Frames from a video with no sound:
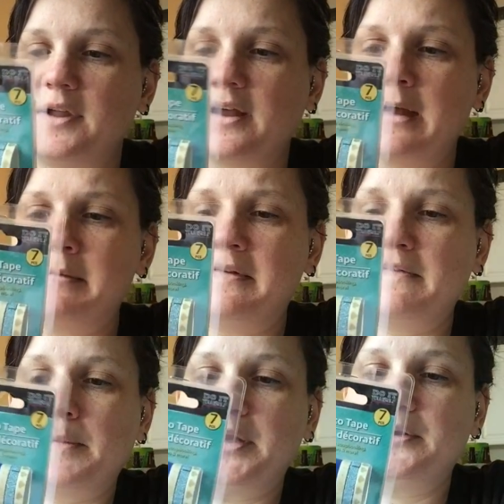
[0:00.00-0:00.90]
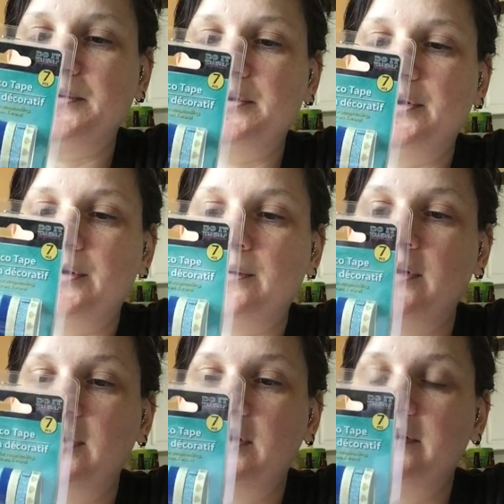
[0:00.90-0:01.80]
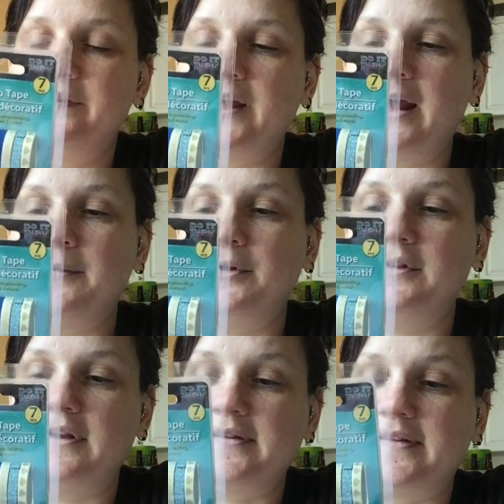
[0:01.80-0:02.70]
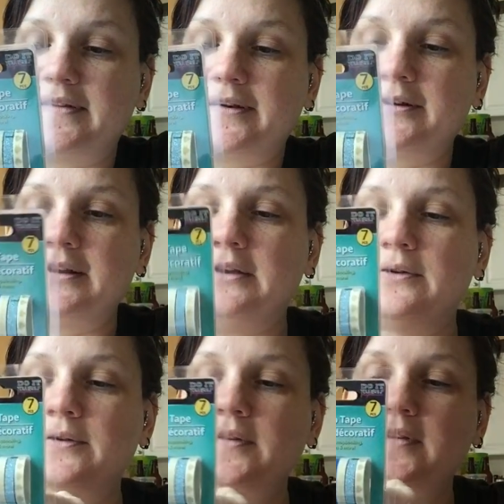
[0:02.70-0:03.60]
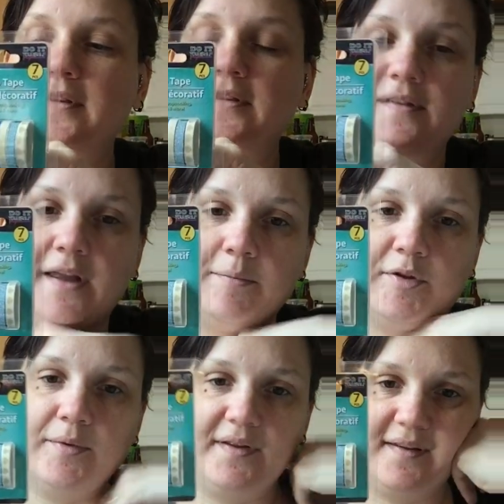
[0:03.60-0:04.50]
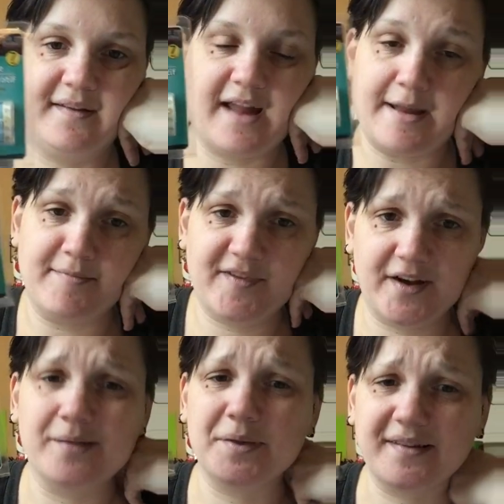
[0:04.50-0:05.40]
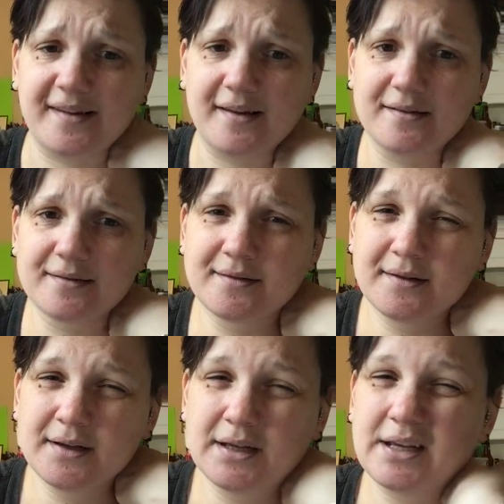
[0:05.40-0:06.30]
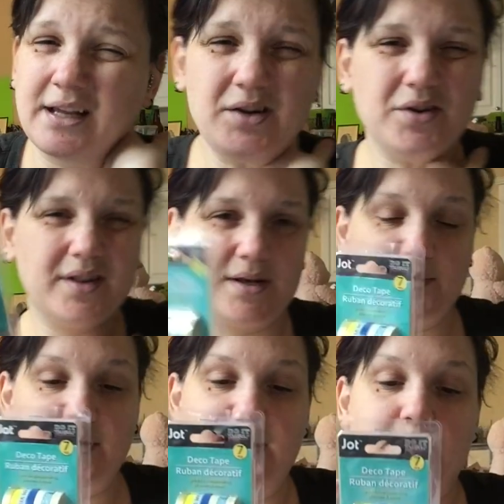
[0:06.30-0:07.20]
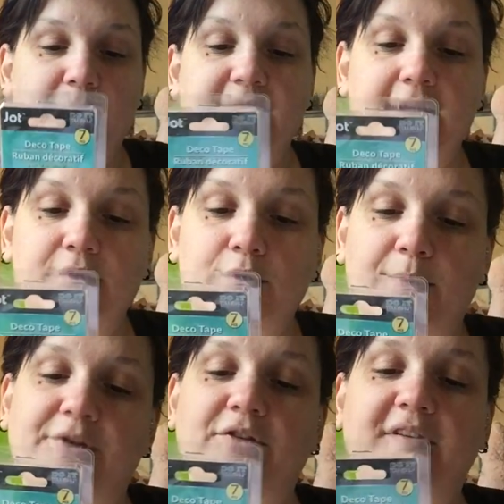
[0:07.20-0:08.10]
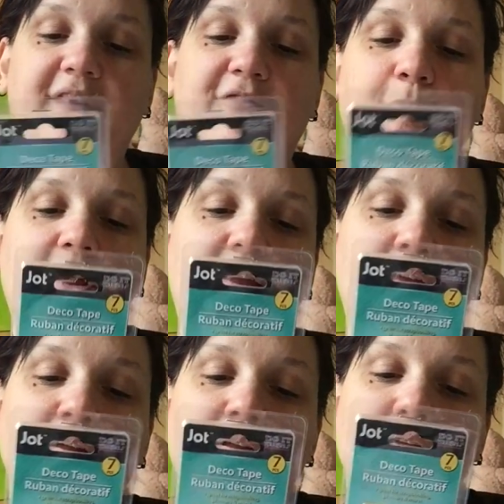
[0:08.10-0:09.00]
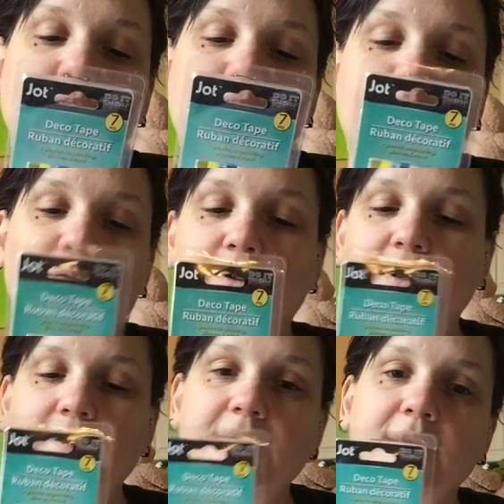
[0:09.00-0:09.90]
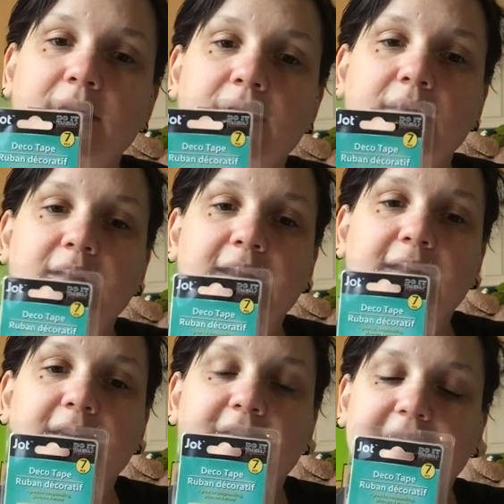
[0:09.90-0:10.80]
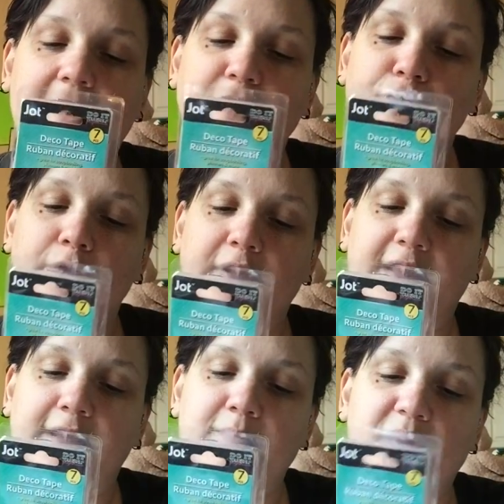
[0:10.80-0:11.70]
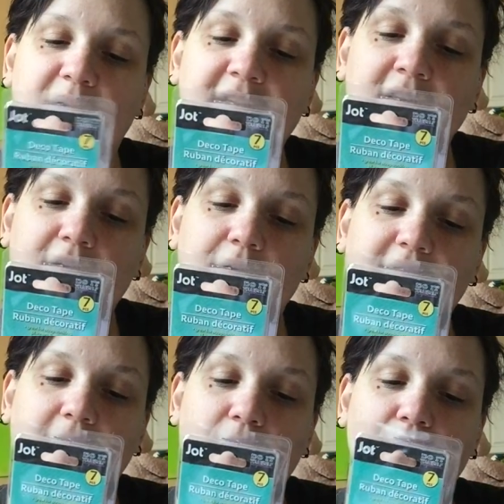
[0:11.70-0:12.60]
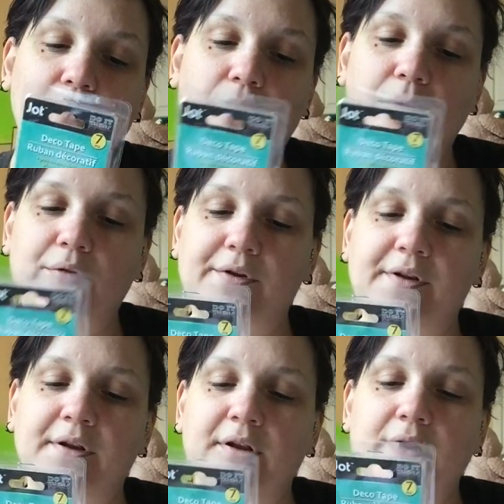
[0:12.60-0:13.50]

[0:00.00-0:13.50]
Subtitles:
A couple of them I don't know that I will necessarily use. Like this light blue one says, "I'm very busy." I don't know that I want to like put that in a whole bunch of stuff, but this one is actually like music notes and gold